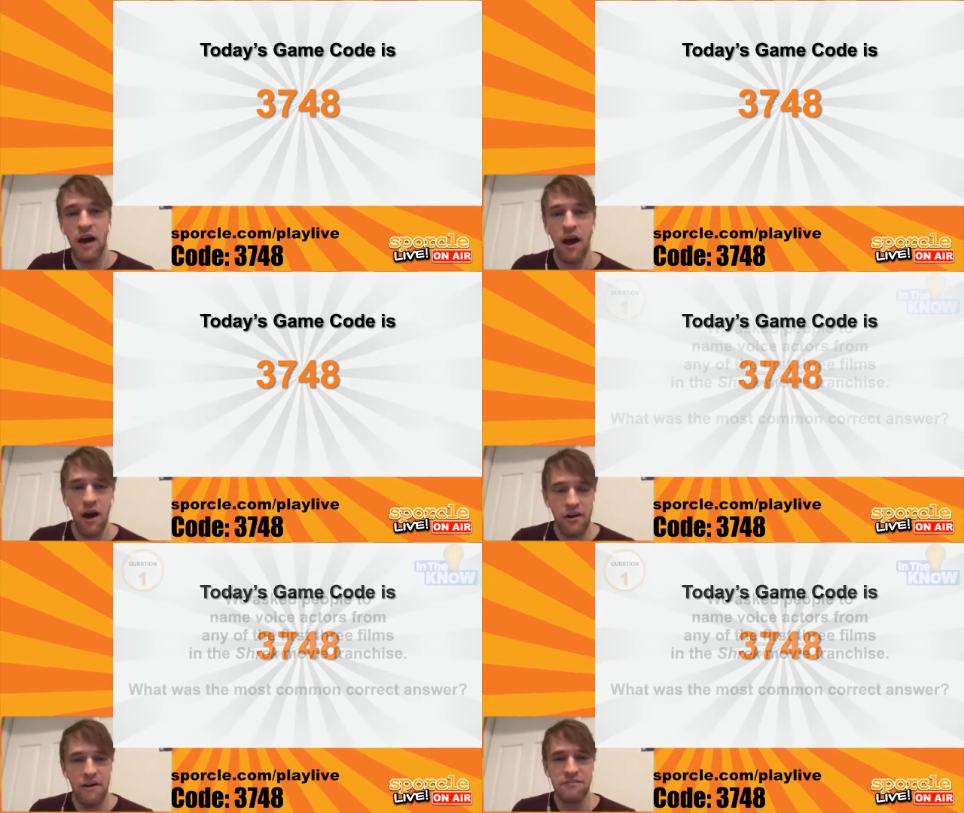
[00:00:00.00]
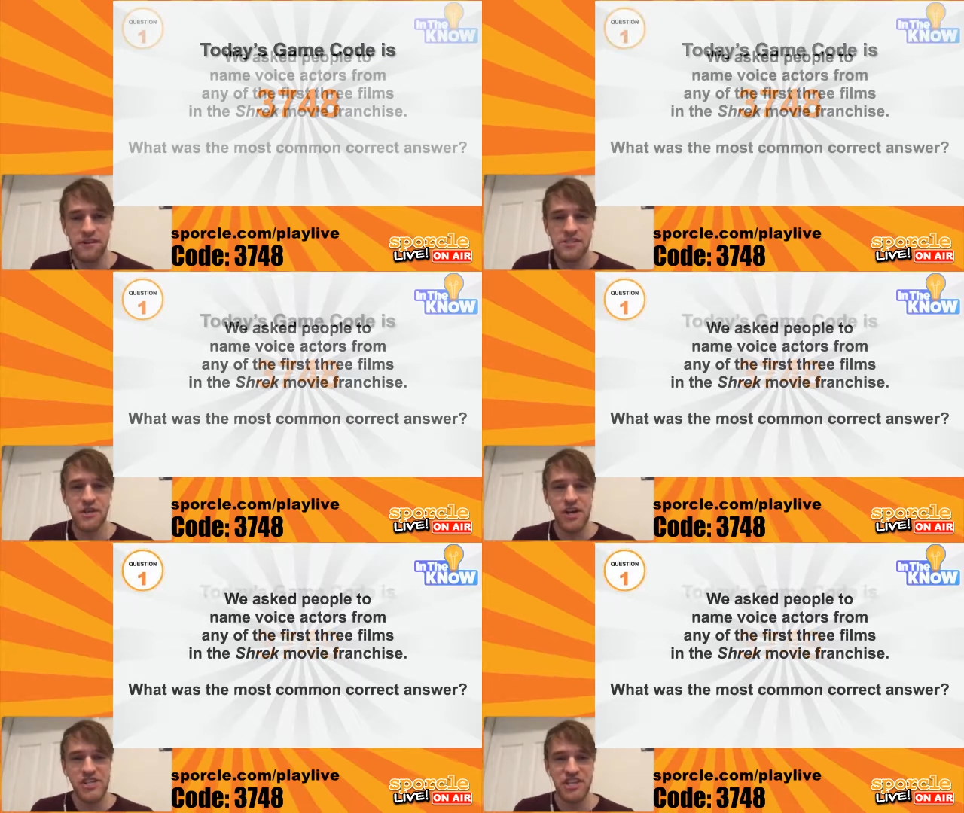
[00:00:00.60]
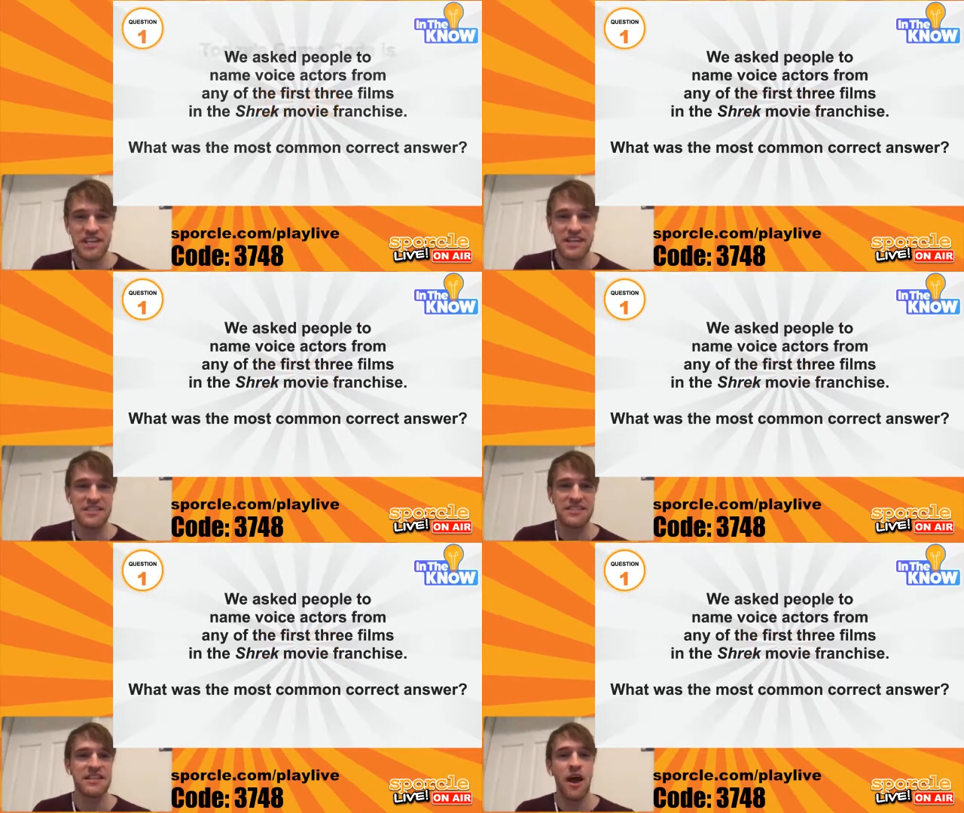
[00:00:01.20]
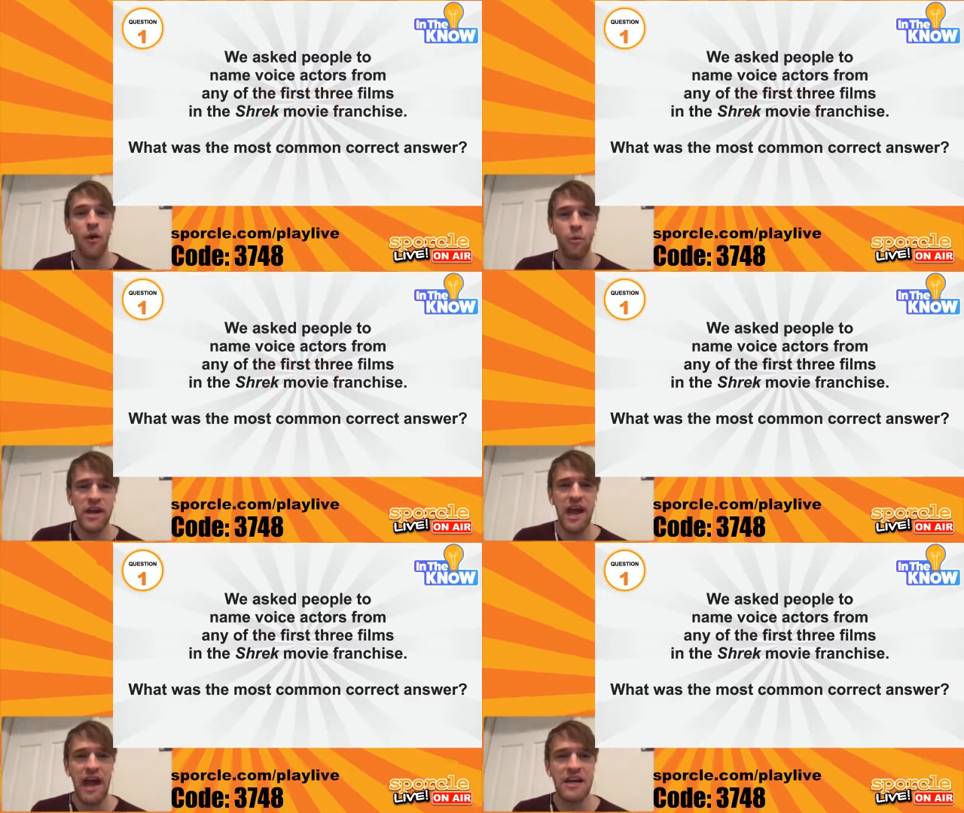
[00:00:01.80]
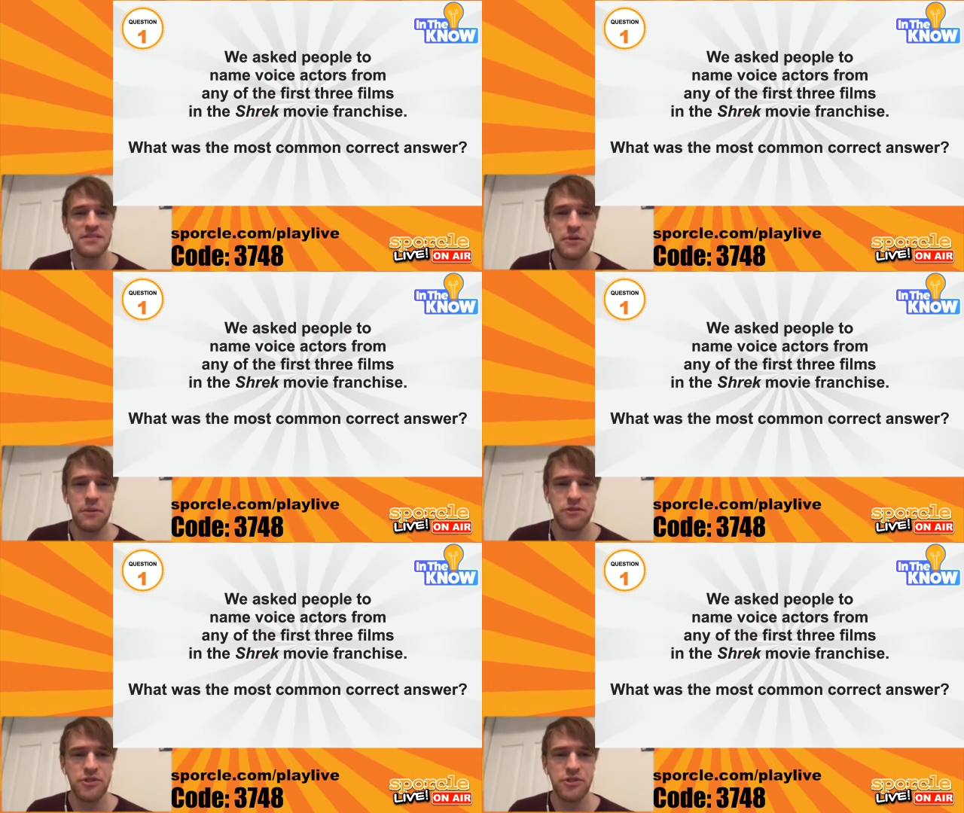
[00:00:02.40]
All right, first question is, we asked people